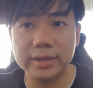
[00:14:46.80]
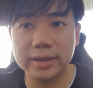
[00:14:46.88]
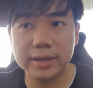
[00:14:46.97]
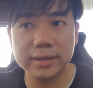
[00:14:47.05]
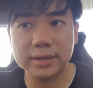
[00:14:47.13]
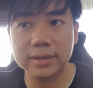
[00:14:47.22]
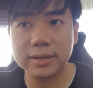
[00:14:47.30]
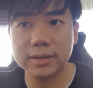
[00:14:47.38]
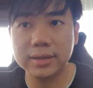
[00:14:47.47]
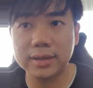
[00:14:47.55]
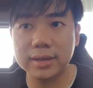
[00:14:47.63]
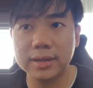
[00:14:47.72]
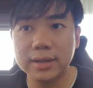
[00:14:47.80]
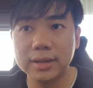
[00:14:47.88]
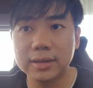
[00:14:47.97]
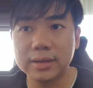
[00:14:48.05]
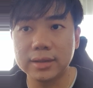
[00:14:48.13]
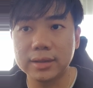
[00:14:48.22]
anything like
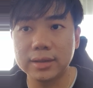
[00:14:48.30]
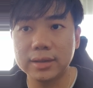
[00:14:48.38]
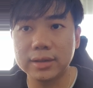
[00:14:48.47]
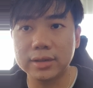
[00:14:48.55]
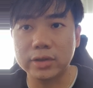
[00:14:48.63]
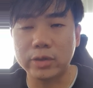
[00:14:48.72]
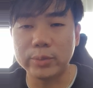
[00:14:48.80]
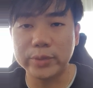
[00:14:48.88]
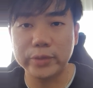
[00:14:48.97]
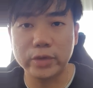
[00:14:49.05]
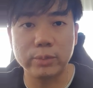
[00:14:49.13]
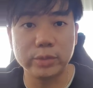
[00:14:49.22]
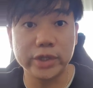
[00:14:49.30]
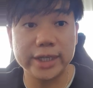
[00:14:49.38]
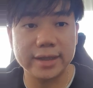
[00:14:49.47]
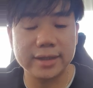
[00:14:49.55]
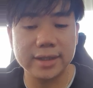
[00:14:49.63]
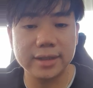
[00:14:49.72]
the
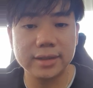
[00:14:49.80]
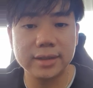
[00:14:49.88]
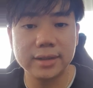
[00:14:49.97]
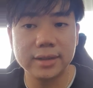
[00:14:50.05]
communicating